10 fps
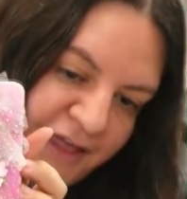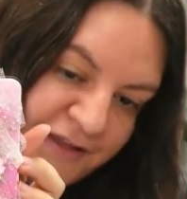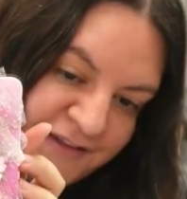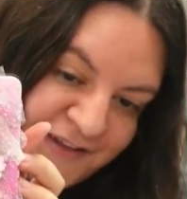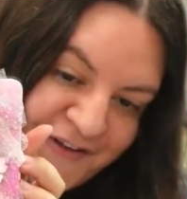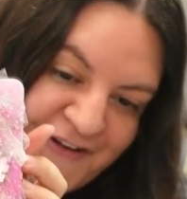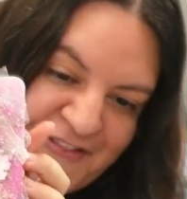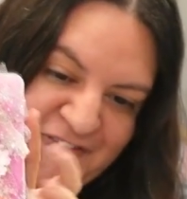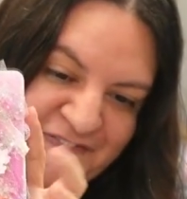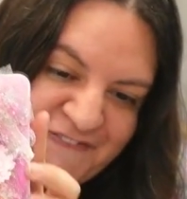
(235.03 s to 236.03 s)
So
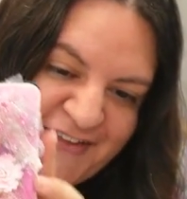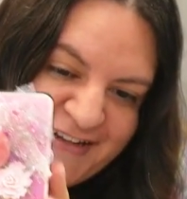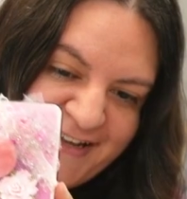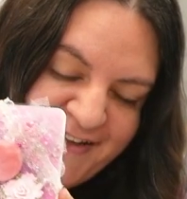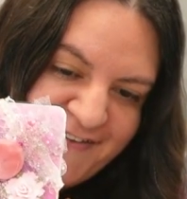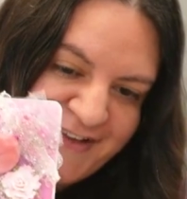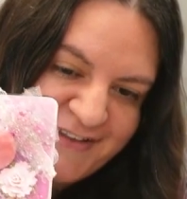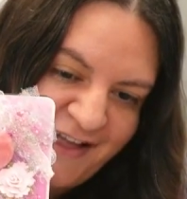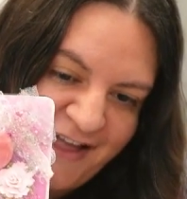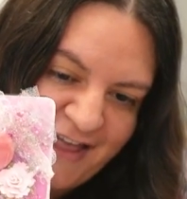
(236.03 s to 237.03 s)
the video is
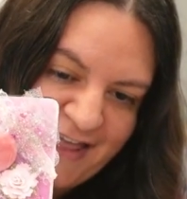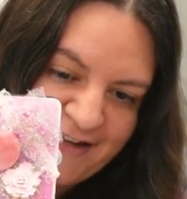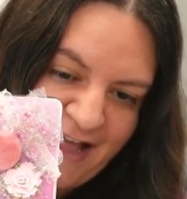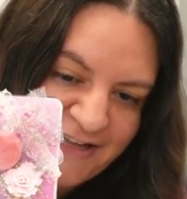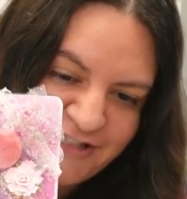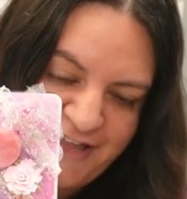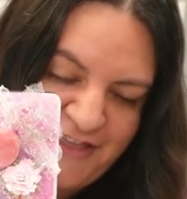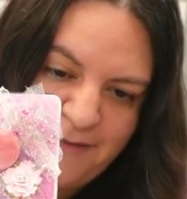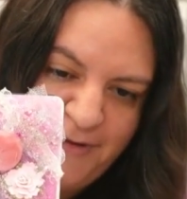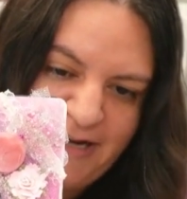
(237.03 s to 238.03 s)
on, actually I
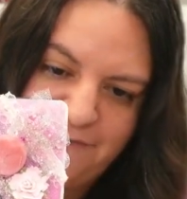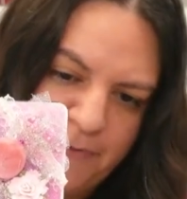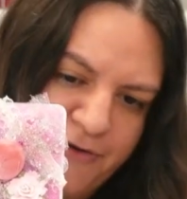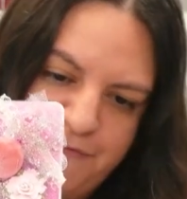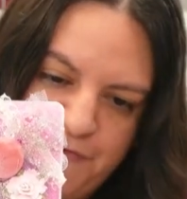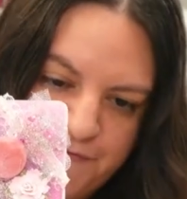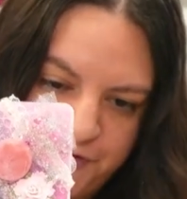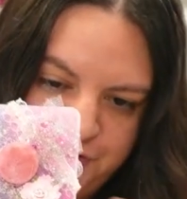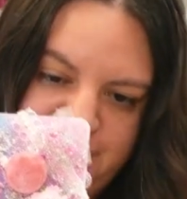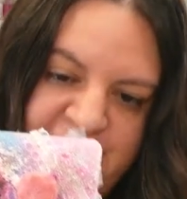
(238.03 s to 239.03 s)
think I put it everywhere. The full
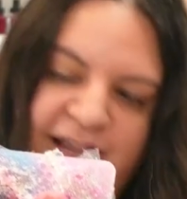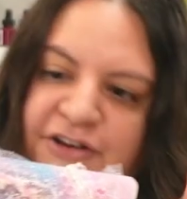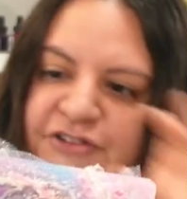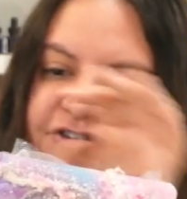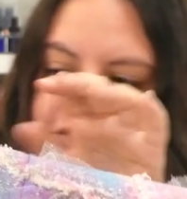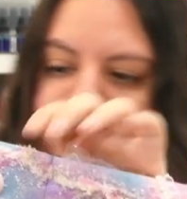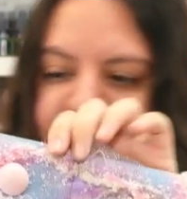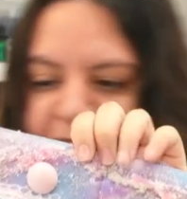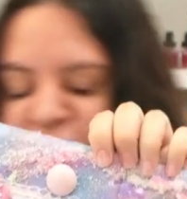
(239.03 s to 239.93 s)
version is on YouTube, and then there's